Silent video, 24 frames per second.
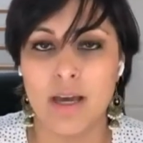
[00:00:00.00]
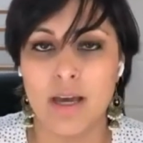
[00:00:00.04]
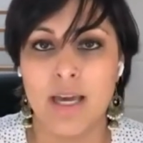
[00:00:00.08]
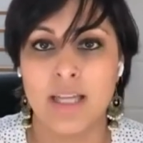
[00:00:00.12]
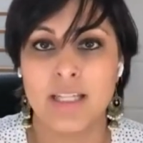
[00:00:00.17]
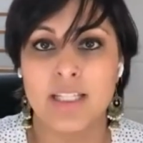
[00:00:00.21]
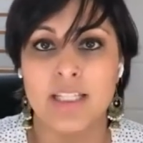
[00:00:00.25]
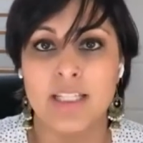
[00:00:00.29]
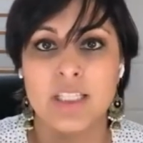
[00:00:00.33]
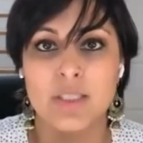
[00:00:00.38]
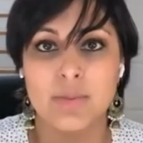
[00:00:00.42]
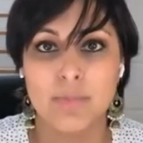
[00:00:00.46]

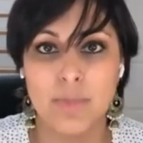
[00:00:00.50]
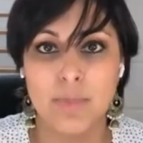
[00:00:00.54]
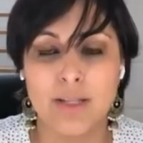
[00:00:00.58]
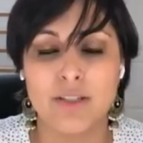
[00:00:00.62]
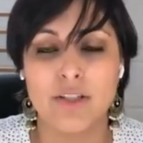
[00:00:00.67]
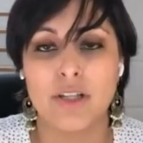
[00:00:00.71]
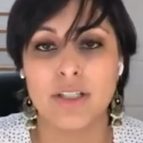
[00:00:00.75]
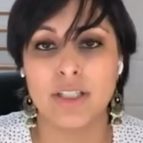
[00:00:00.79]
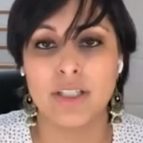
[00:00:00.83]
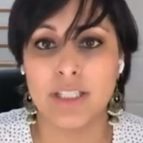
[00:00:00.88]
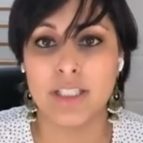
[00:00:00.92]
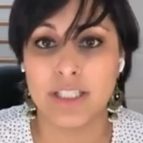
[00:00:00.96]
and is spent
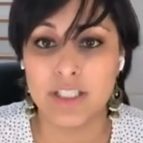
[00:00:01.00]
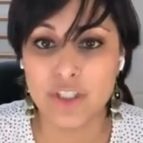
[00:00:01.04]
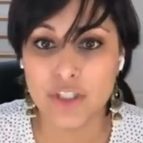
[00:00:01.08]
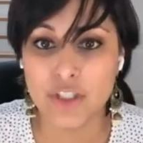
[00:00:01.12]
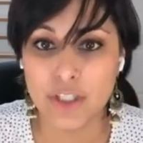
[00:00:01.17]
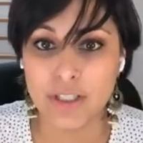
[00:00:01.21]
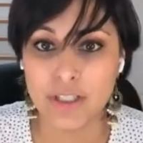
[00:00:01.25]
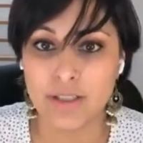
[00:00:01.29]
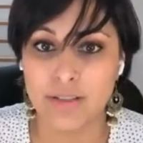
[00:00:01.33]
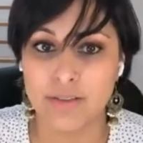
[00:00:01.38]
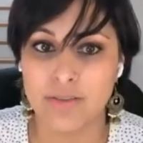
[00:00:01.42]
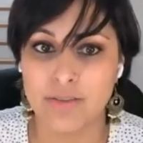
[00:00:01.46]
on
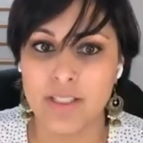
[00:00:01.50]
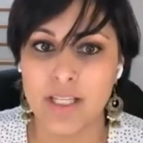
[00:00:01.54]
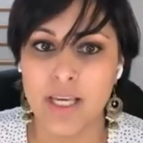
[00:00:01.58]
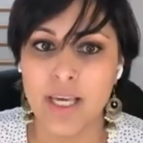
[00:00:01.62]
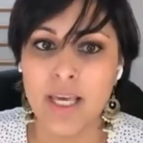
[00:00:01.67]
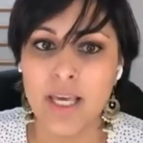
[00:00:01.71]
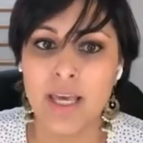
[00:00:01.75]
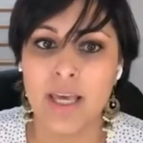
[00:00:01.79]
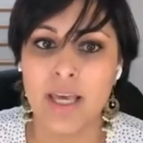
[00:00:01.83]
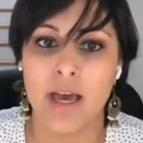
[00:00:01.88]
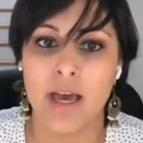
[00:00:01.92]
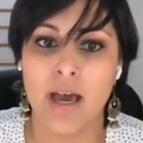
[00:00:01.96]
initiatives
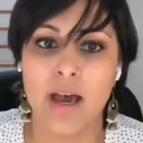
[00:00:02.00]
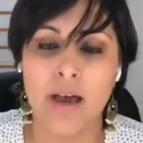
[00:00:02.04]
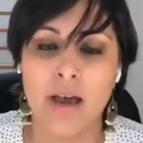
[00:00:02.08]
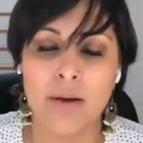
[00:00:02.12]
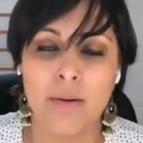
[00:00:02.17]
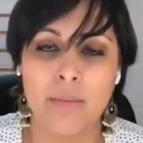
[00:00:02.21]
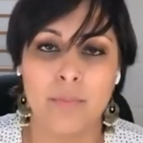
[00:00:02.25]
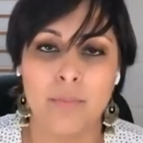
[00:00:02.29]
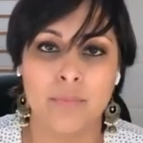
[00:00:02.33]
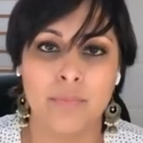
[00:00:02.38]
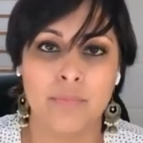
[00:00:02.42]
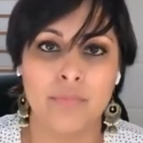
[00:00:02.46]

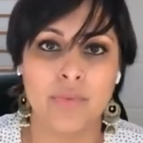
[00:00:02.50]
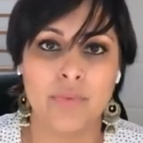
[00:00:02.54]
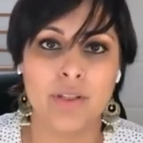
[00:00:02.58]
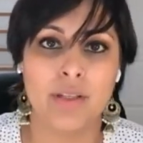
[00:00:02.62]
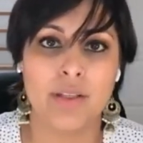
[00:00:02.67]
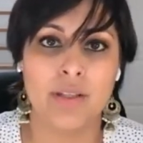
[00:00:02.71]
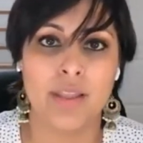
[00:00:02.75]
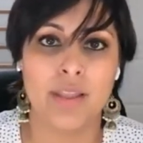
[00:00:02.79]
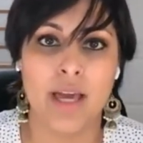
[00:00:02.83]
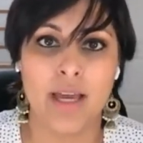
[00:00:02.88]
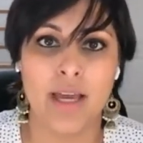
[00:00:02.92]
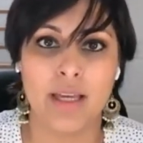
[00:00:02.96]

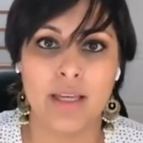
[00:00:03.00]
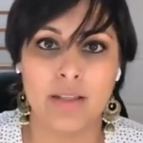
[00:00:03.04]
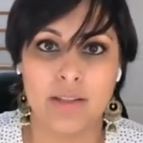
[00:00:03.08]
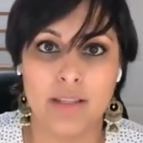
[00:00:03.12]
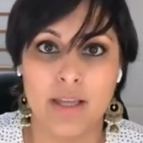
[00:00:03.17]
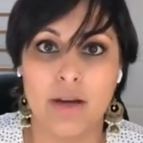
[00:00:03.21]
that